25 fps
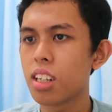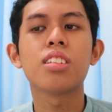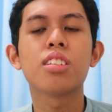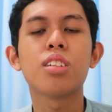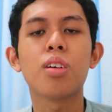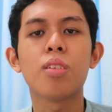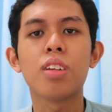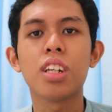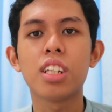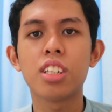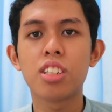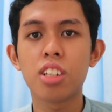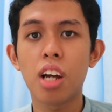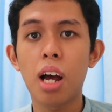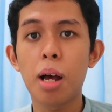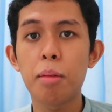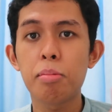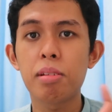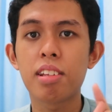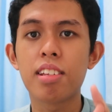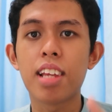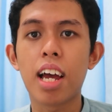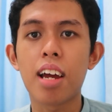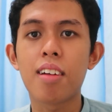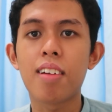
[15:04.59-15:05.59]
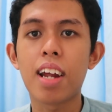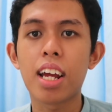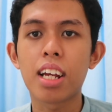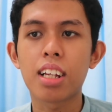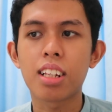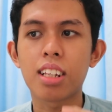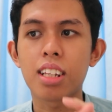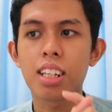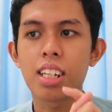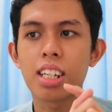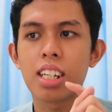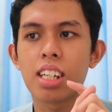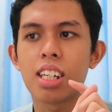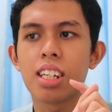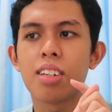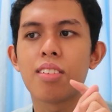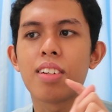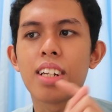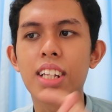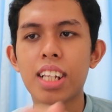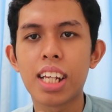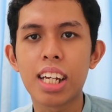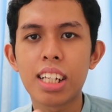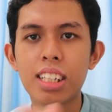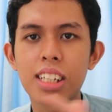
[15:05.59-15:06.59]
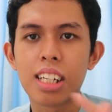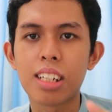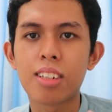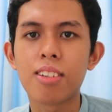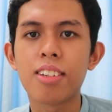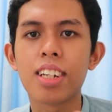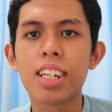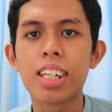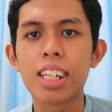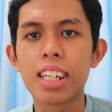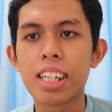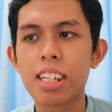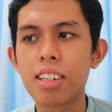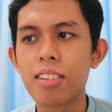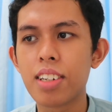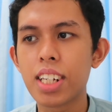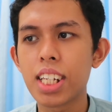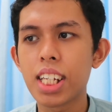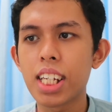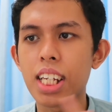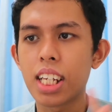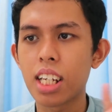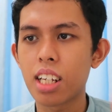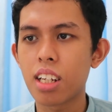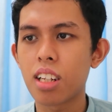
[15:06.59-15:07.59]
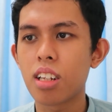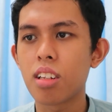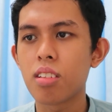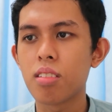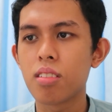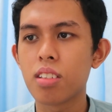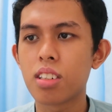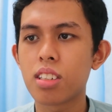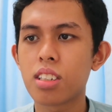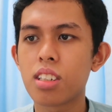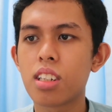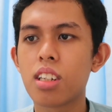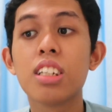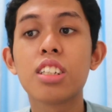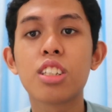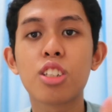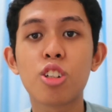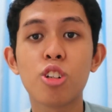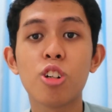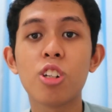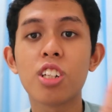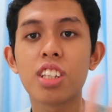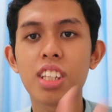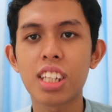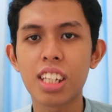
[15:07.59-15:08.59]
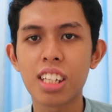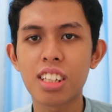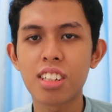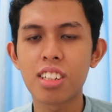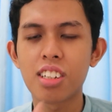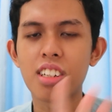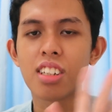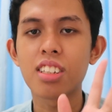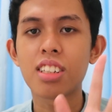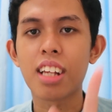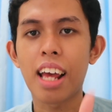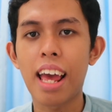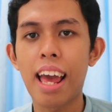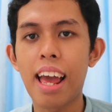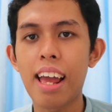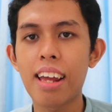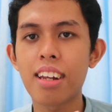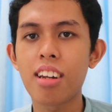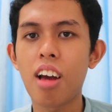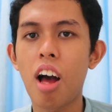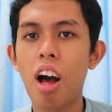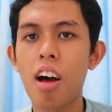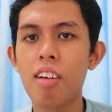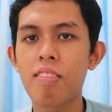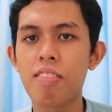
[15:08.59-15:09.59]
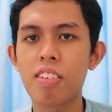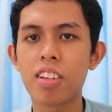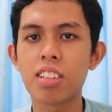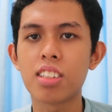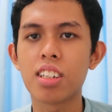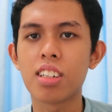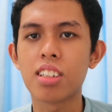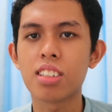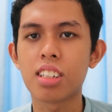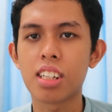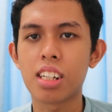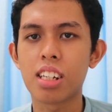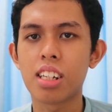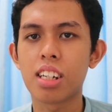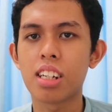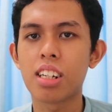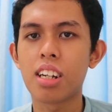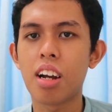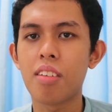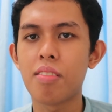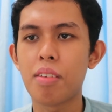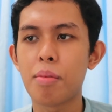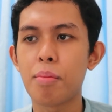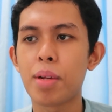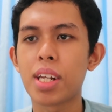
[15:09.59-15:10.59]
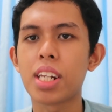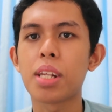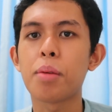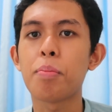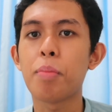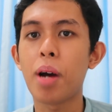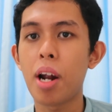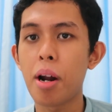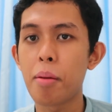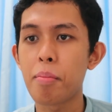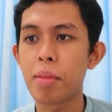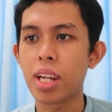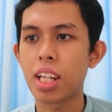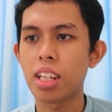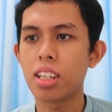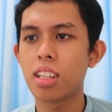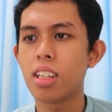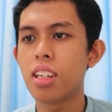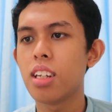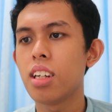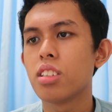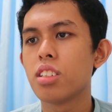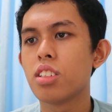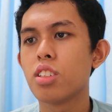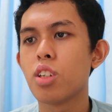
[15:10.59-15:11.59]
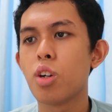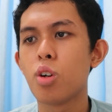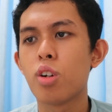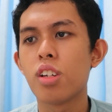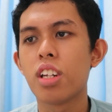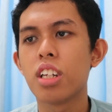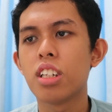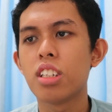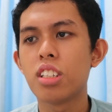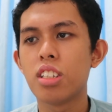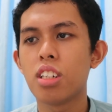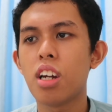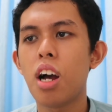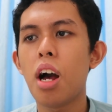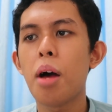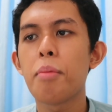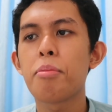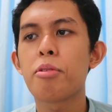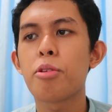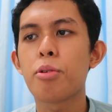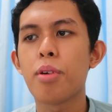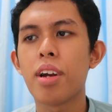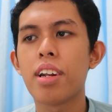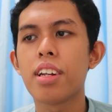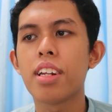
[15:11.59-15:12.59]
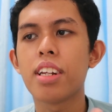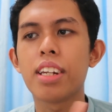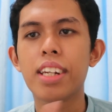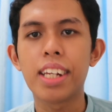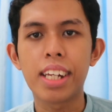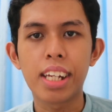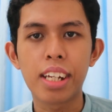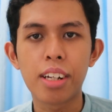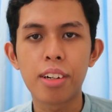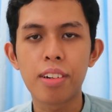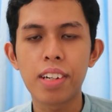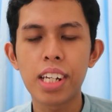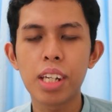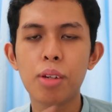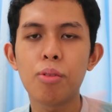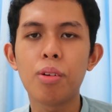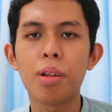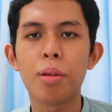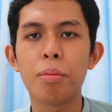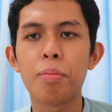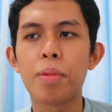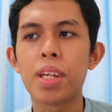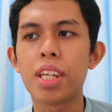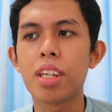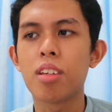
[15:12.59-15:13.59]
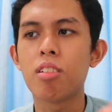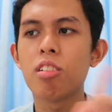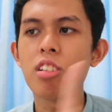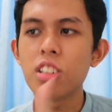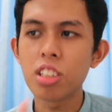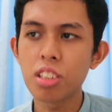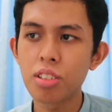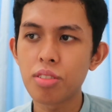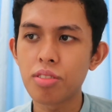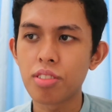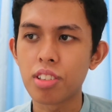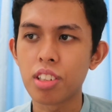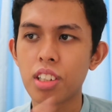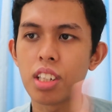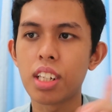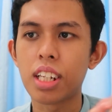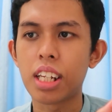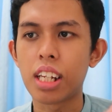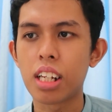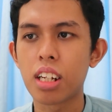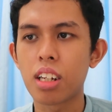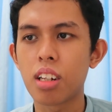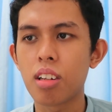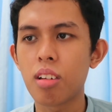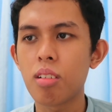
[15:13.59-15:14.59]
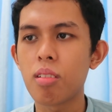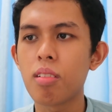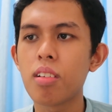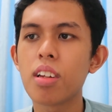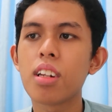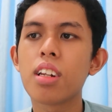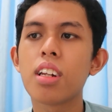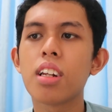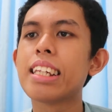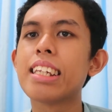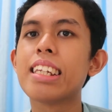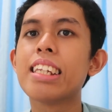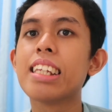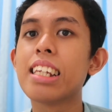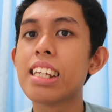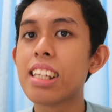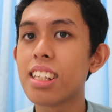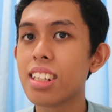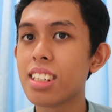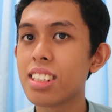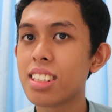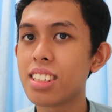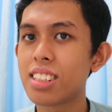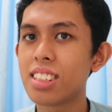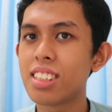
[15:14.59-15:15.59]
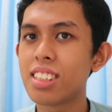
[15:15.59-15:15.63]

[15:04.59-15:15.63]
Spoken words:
So the jobs directly related to the degree includes school teachers and officers in the government department. So the jobs where the degree will be useful include these.